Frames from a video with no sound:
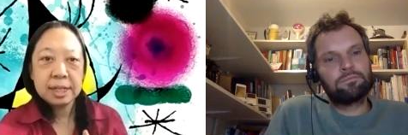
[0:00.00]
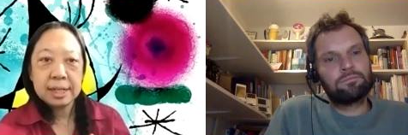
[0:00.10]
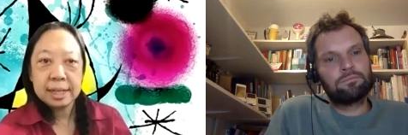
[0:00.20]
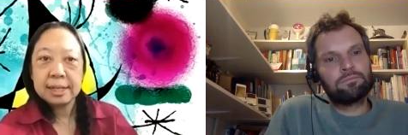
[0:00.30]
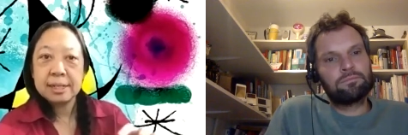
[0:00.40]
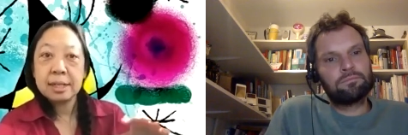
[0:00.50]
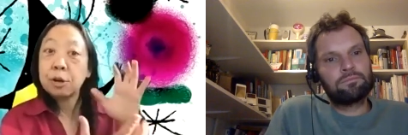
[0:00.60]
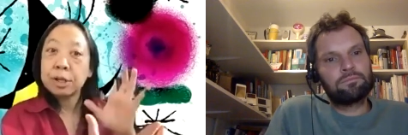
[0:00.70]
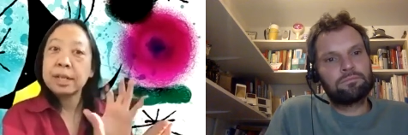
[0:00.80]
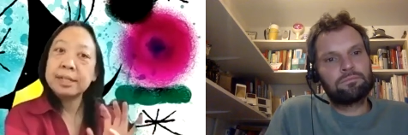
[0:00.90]
Speaker 1: in the
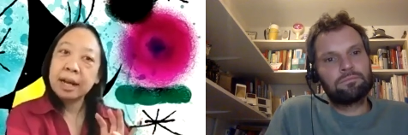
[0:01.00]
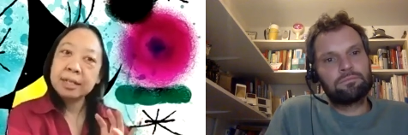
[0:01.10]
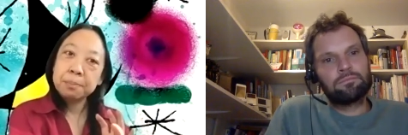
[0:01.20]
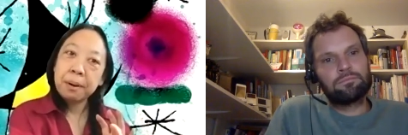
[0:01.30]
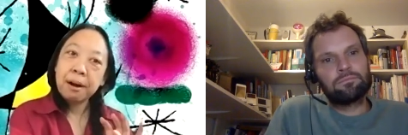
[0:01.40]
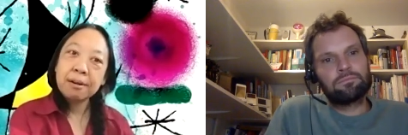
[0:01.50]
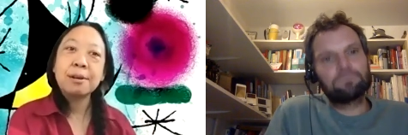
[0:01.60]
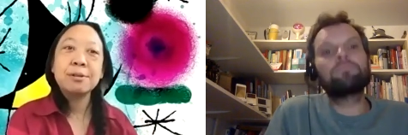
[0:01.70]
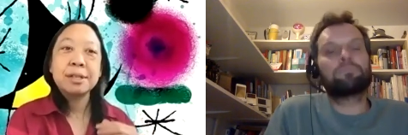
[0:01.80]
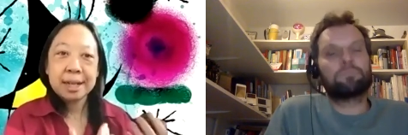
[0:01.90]
cognitive science part or the
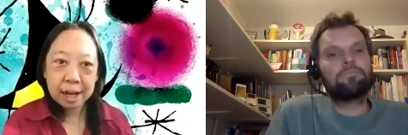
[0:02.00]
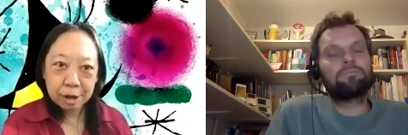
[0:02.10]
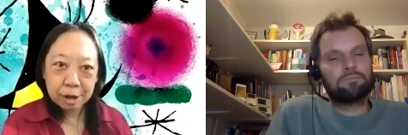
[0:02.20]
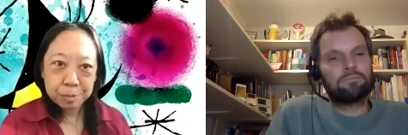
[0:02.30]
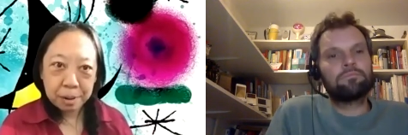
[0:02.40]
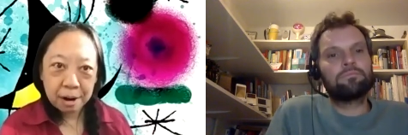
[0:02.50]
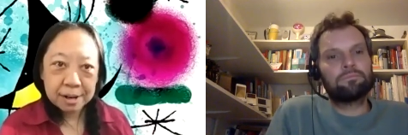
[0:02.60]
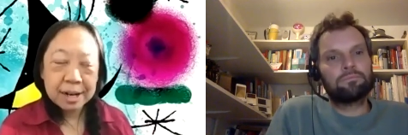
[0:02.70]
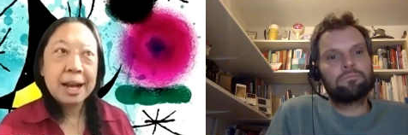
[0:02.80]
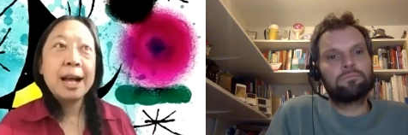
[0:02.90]
psychology part
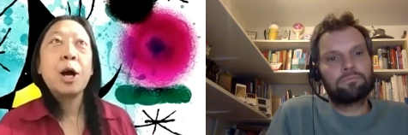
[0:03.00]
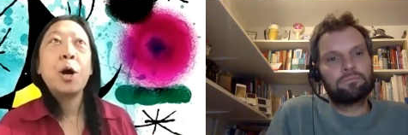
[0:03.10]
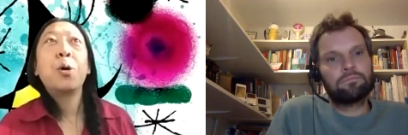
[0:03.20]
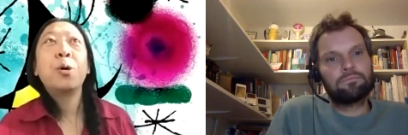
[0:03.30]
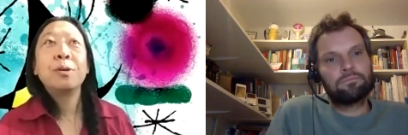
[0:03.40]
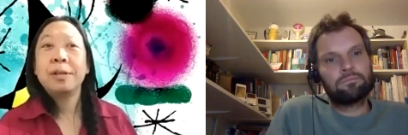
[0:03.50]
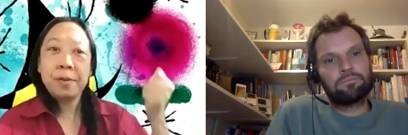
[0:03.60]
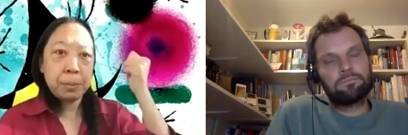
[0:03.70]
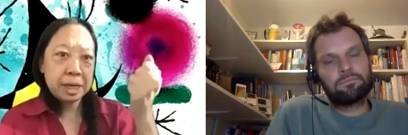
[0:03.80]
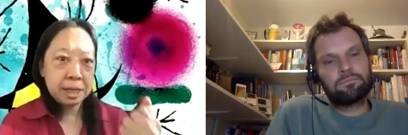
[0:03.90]
or the
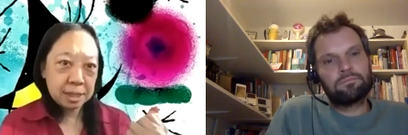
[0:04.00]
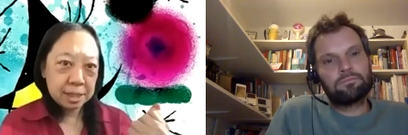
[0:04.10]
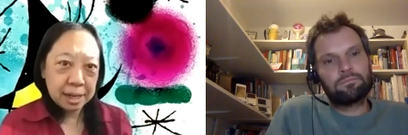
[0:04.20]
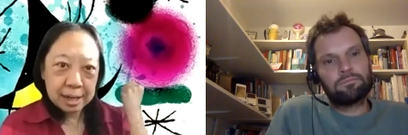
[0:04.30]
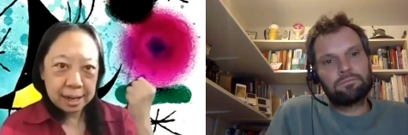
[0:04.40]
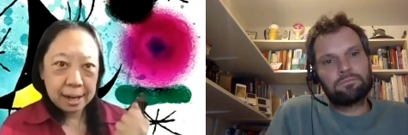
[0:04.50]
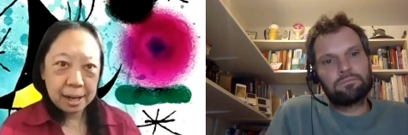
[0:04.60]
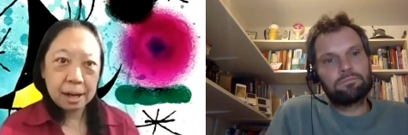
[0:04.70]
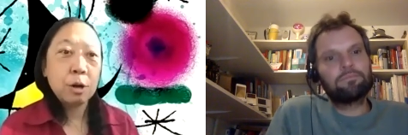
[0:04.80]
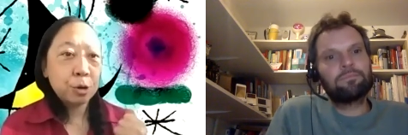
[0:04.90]
feminist uh, or
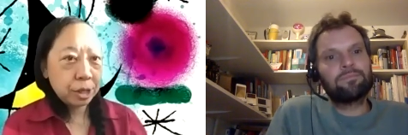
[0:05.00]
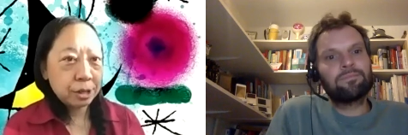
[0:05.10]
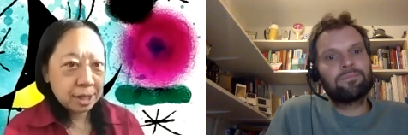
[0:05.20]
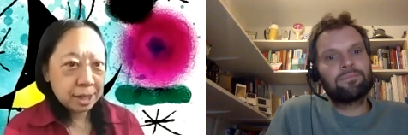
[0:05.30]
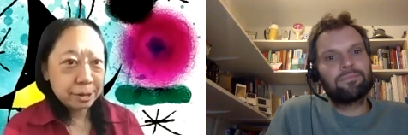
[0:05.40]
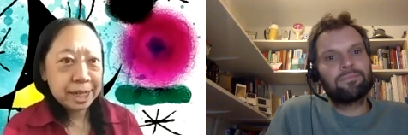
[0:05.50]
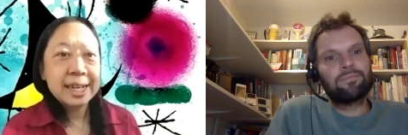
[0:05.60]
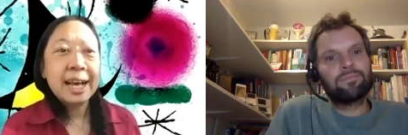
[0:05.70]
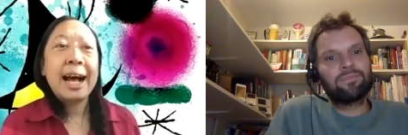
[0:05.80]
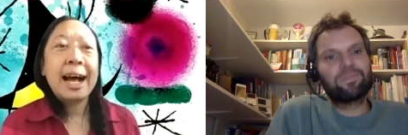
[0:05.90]
critical theory.
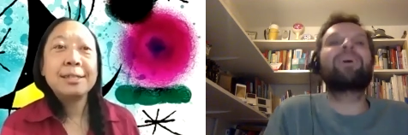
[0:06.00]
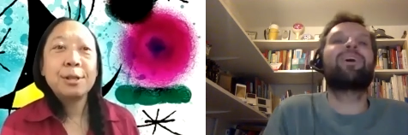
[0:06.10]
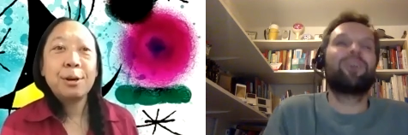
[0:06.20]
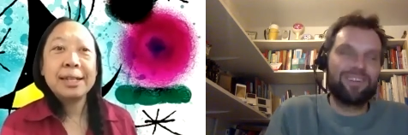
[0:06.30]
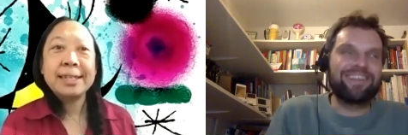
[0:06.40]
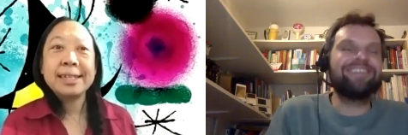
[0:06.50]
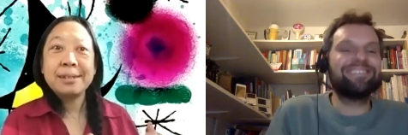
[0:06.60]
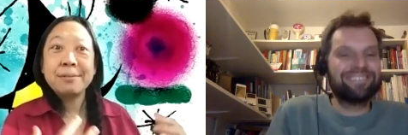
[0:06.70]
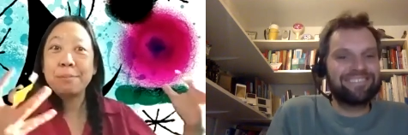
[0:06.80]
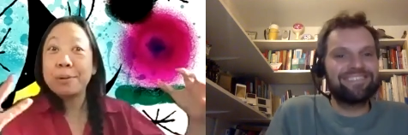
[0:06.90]
And so I think okay.
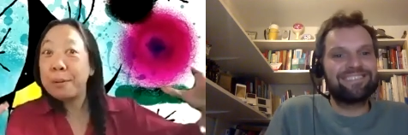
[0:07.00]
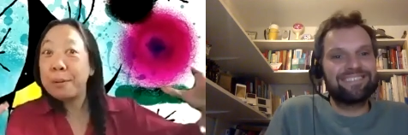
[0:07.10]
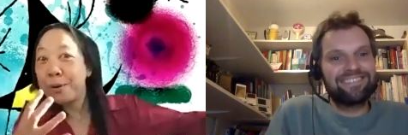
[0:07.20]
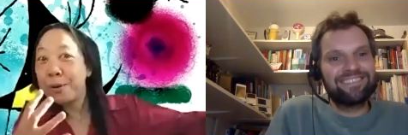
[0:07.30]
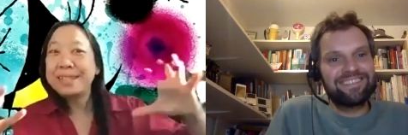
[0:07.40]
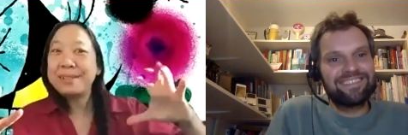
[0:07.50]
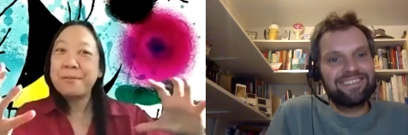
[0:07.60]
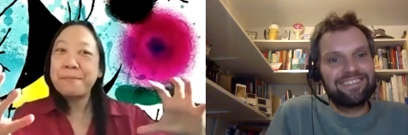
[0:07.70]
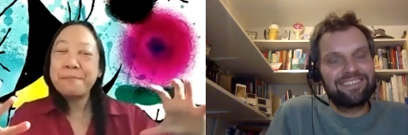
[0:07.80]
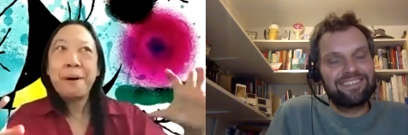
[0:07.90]
different people bring in different
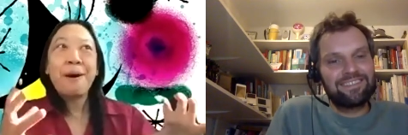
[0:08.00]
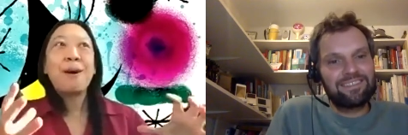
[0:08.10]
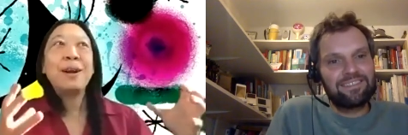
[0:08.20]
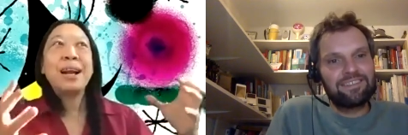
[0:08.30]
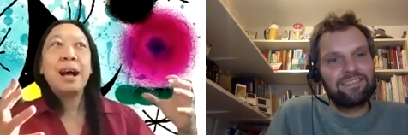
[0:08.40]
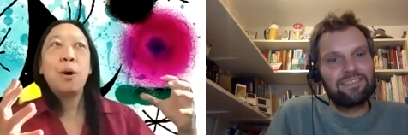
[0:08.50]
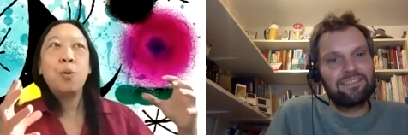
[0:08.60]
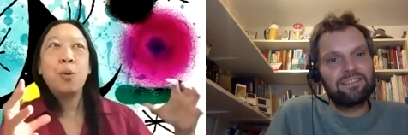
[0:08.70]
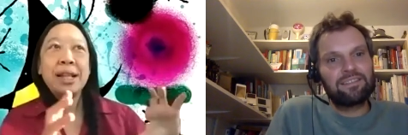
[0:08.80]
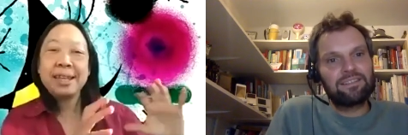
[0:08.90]
part
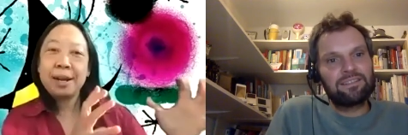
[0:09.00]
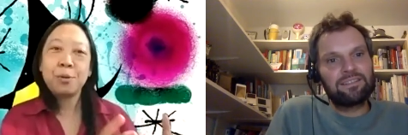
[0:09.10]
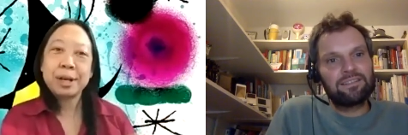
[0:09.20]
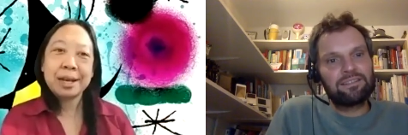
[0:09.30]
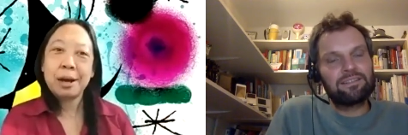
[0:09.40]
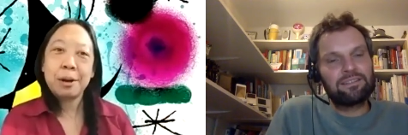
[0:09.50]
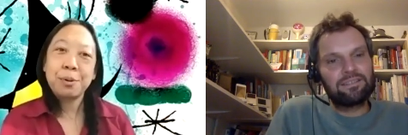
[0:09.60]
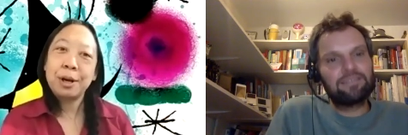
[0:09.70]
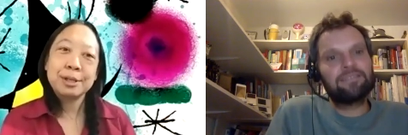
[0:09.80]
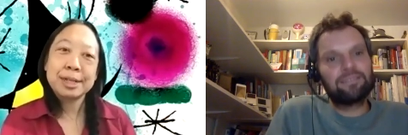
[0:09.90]
when they are working on a
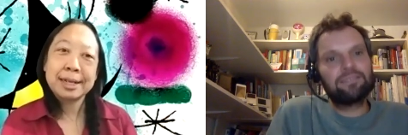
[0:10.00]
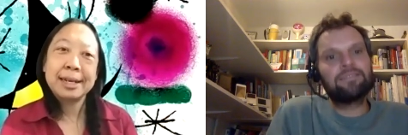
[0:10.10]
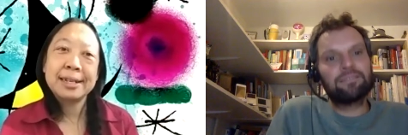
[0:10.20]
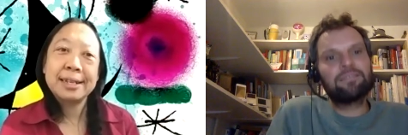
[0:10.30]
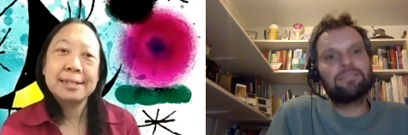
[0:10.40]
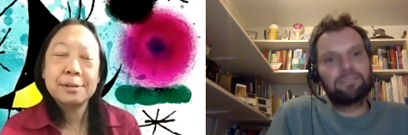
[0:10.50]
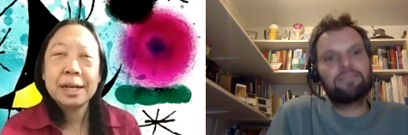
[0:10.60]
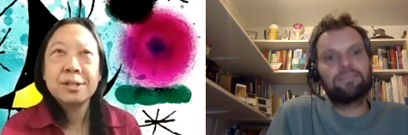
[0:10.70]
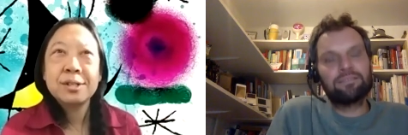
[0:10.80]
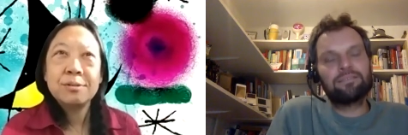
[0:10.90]
project together. So
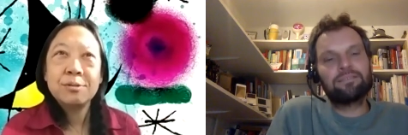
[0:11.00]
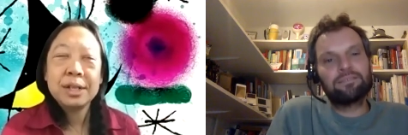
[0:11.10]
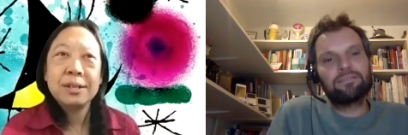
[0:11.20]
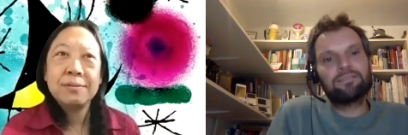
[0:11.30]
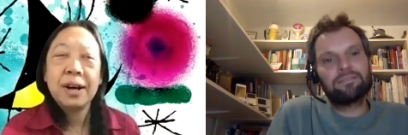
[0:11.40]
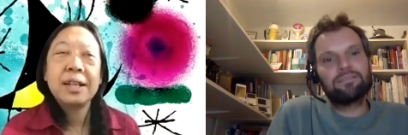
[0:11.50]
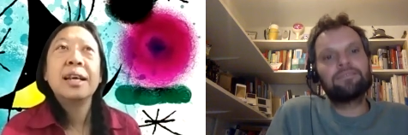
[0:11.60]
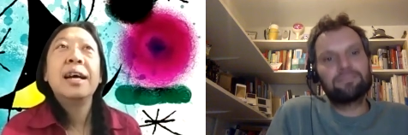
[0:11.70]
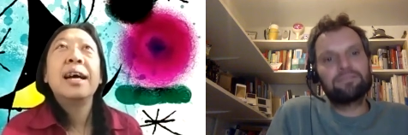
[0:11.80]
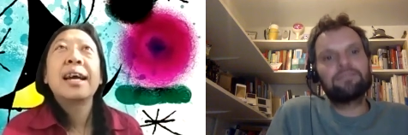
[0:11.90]
that's really fun.
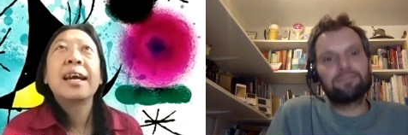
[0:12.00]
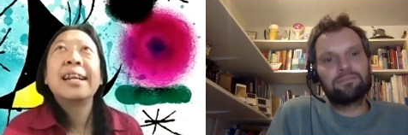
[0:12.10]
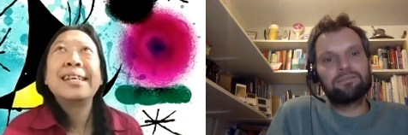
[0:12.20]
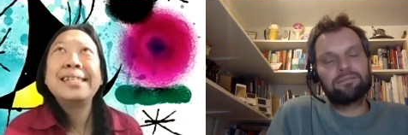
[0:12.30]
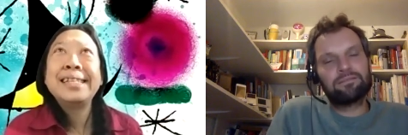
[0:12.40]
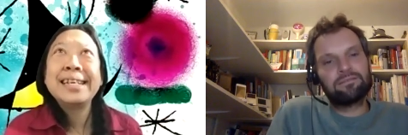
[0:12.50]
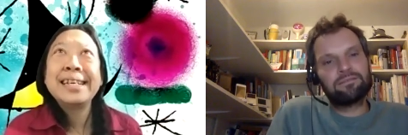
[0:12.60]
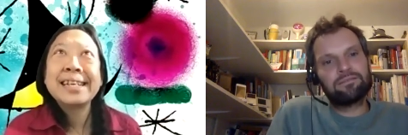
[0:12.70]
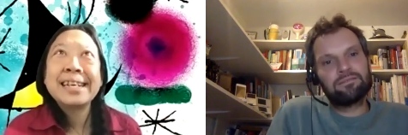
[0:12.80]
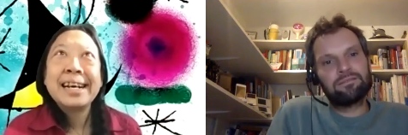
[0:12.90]
And I think